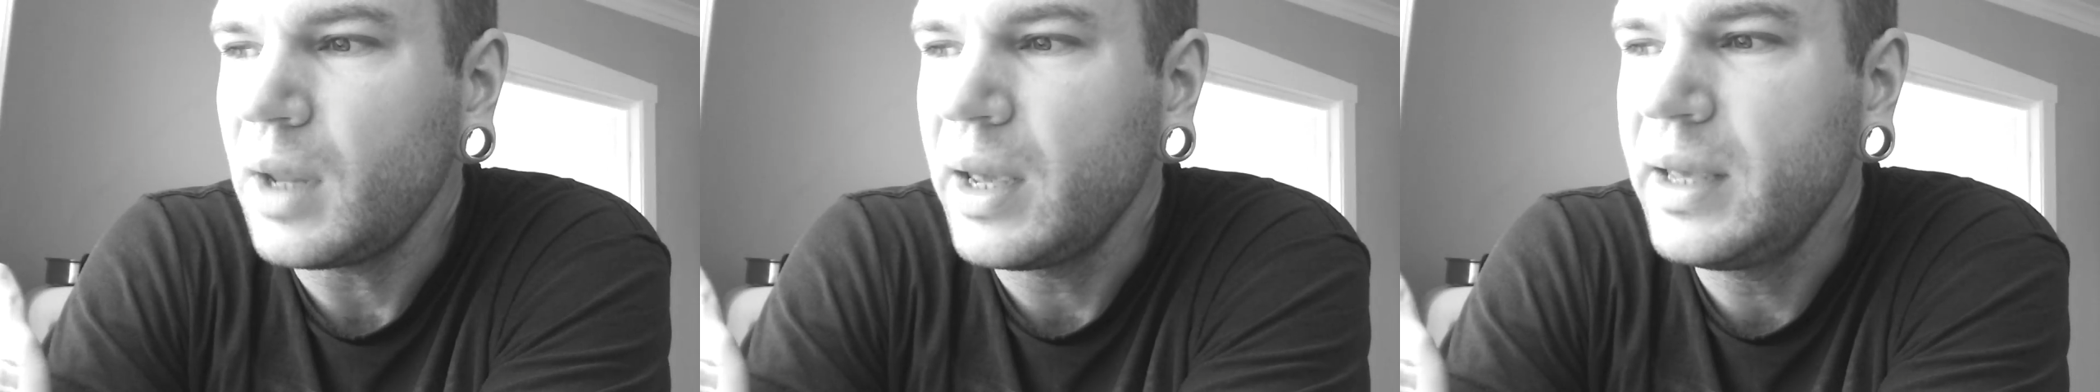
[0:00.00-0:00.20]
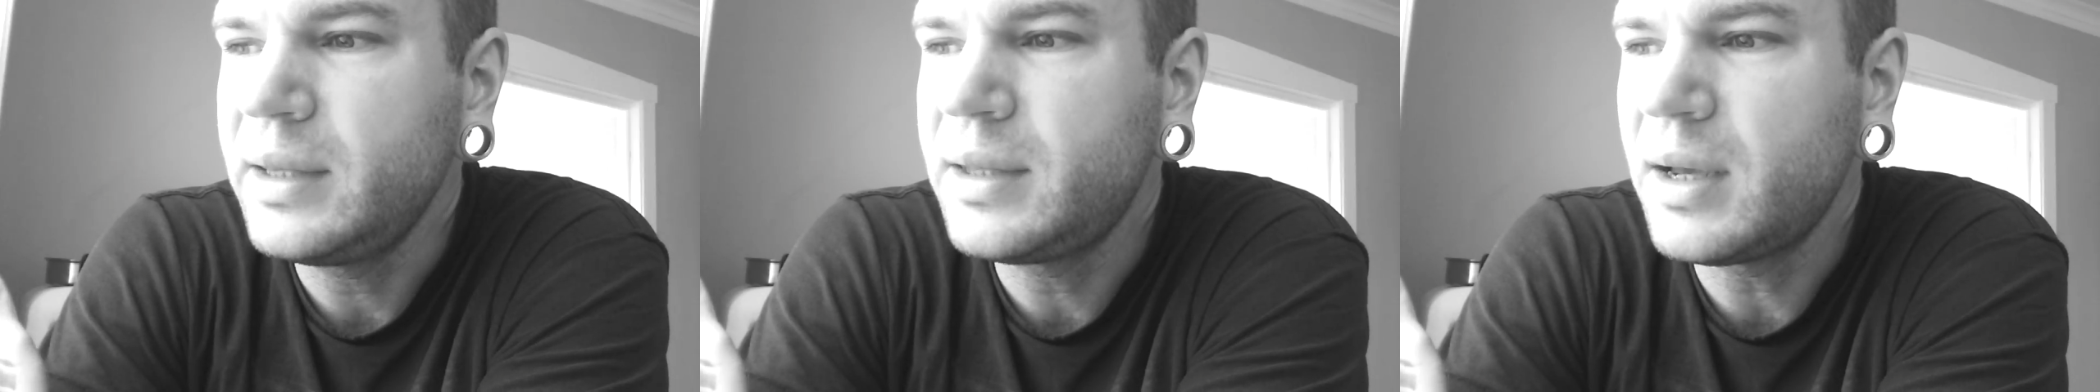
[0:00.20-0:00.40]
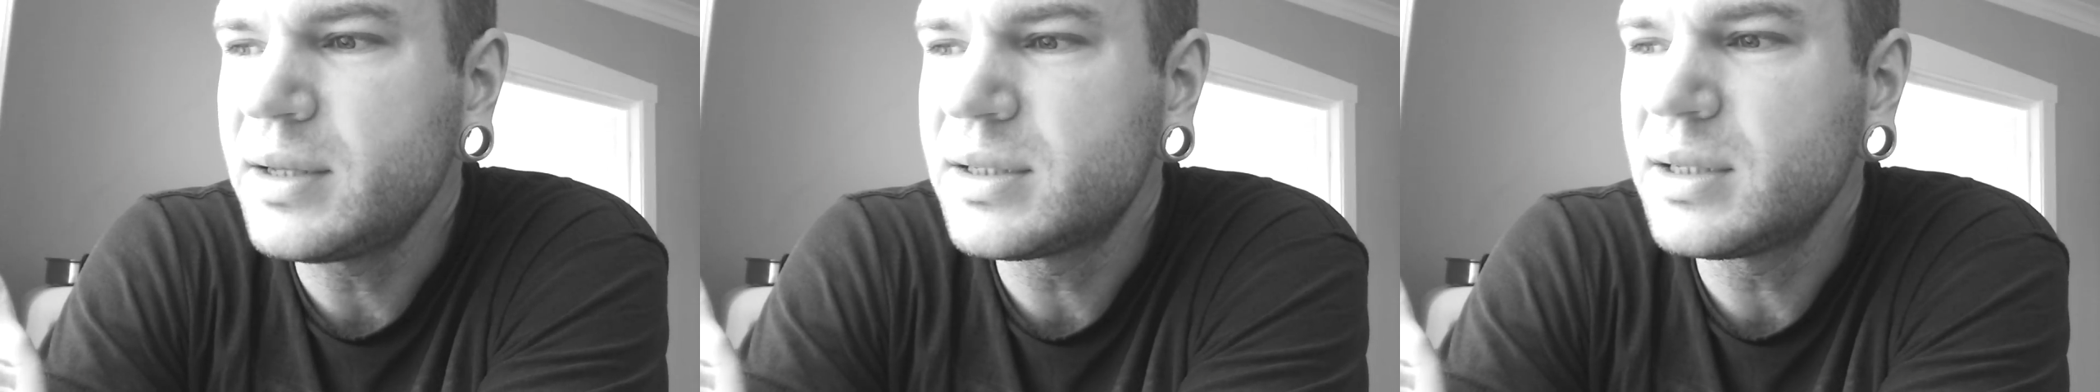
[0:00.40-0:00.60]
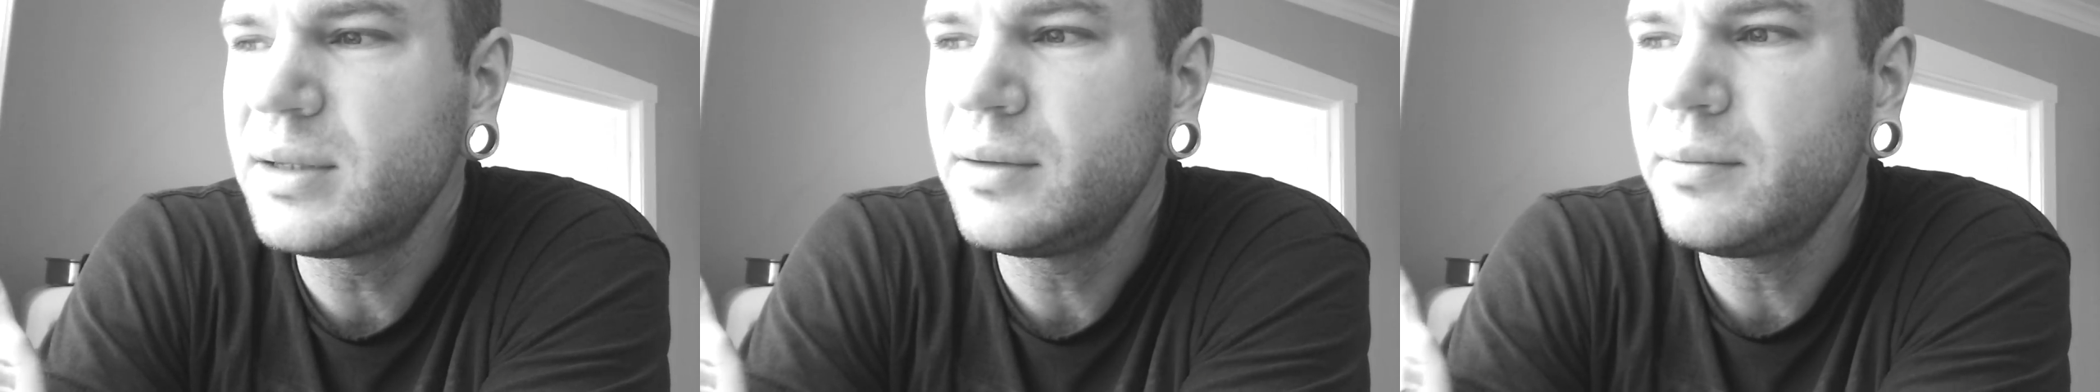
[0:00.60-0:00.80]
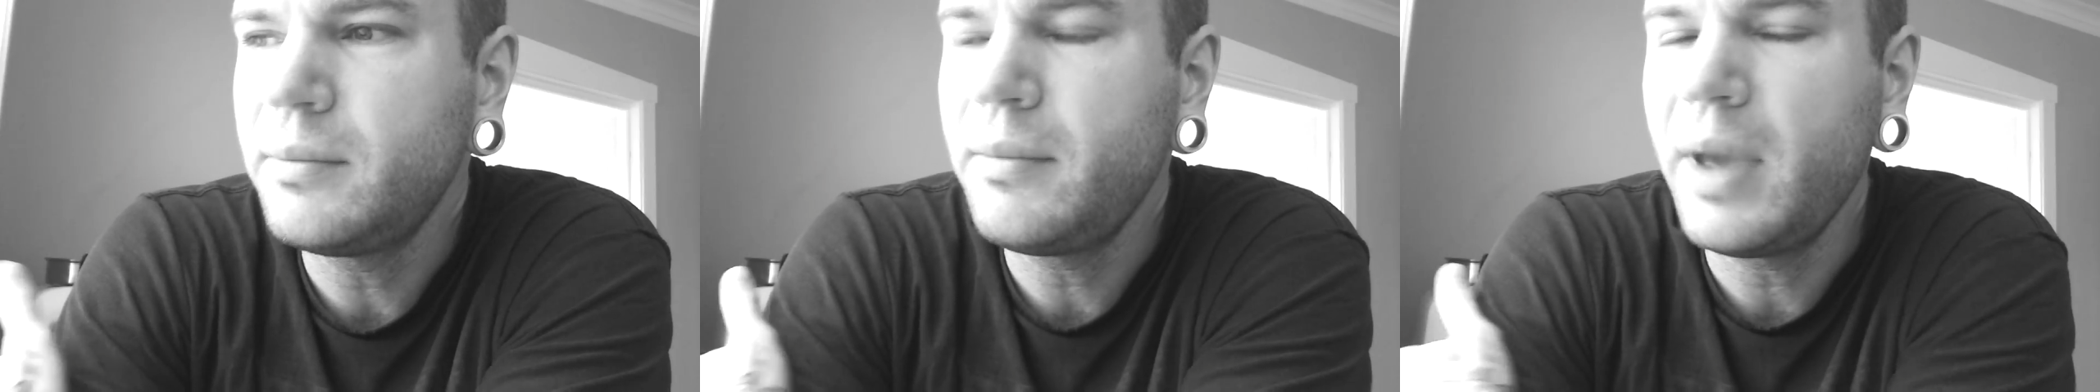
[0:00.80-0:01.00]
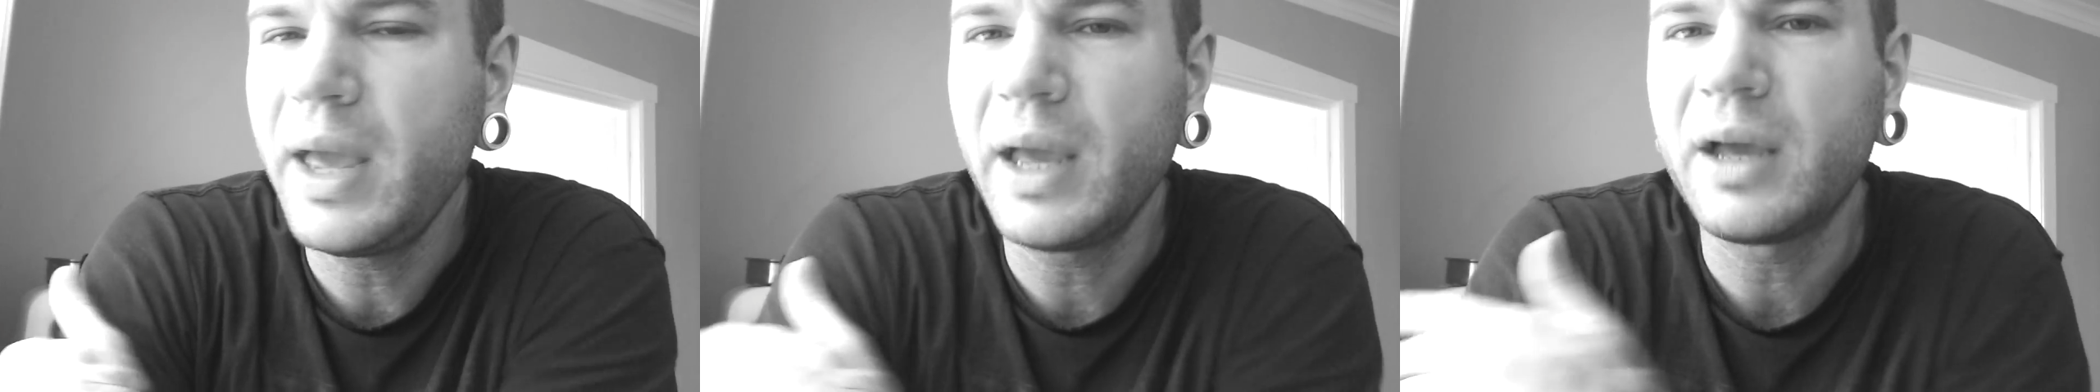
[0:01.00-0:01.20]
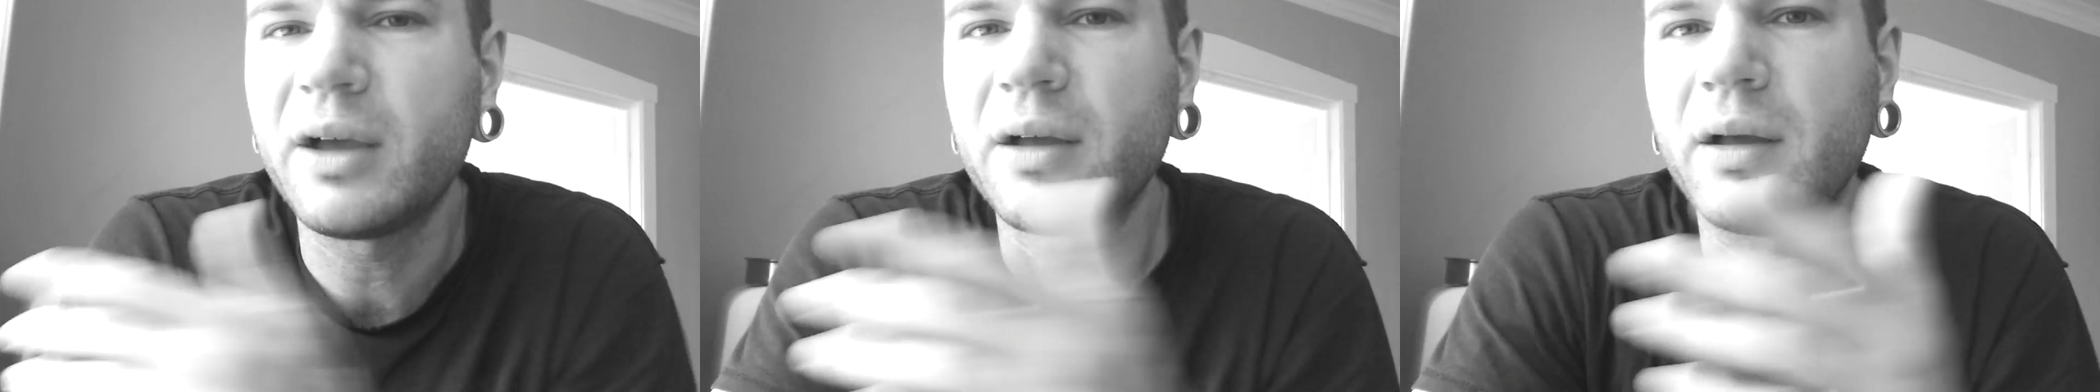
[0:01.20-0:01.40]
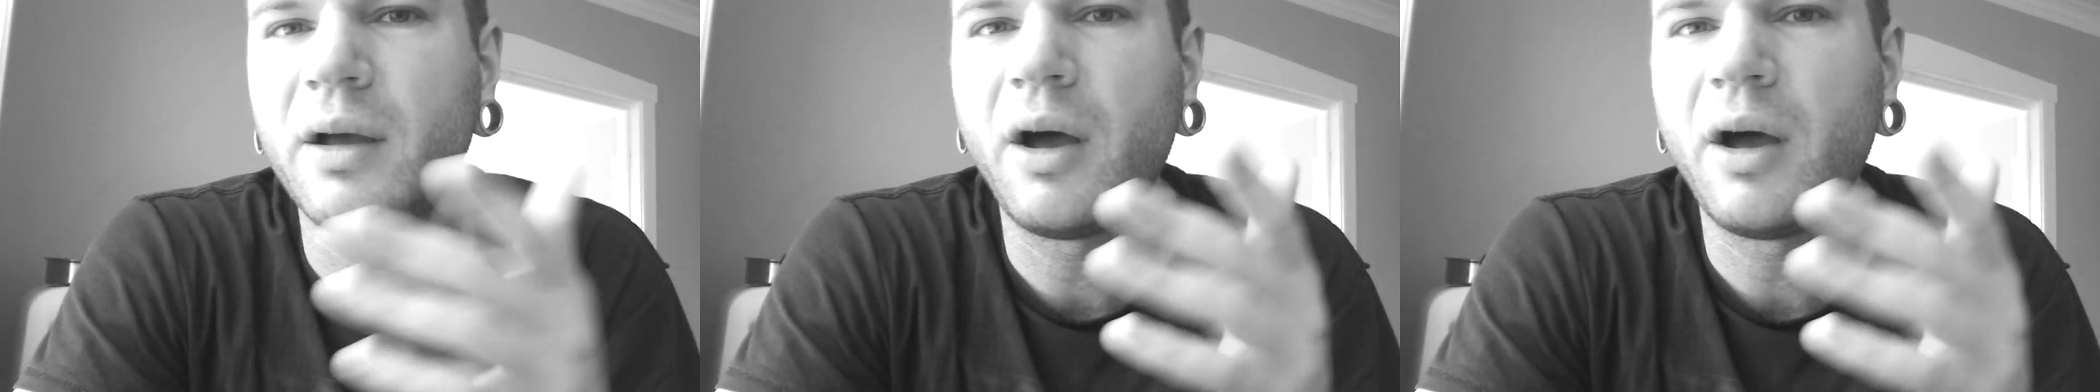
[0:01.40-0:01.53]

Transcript: it doesn't make